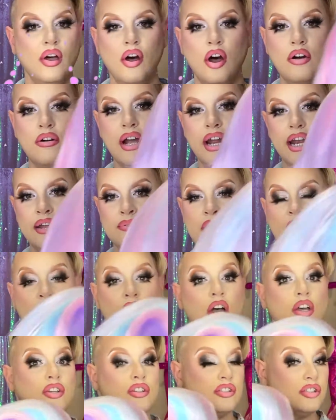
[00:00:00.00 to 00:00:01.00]
All right,
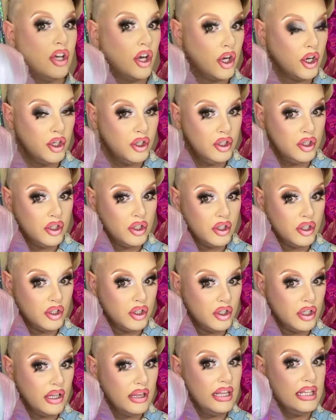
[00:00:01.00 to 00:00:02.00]
so
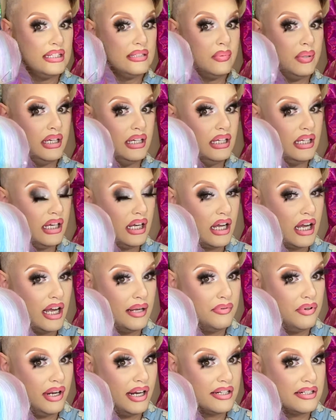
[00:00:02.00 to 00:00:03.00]
this wig I'm
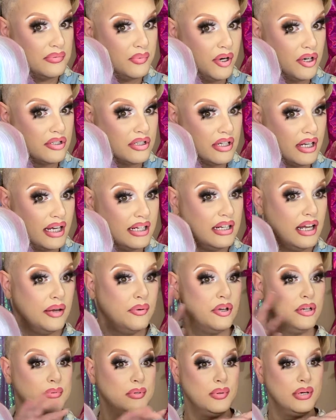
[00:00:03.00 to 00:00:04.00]
not actually wearing tonight. I'm going
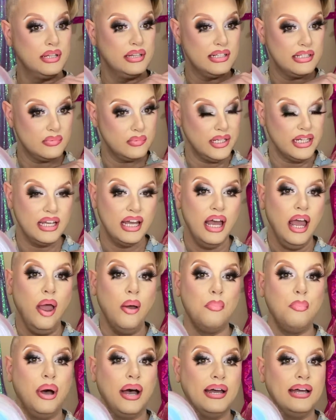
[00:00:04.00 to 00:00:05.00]
to be wearing this wig,
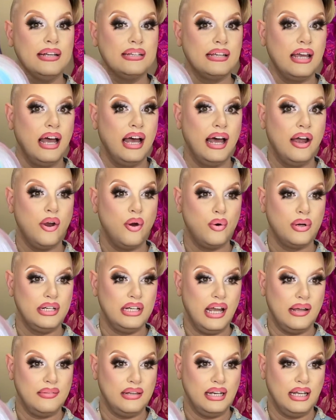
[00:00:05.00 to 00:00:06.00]
but I already
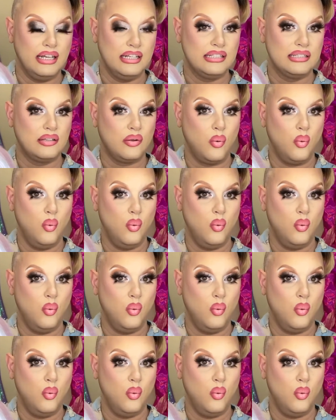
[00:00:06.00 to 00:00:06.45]
cut the lace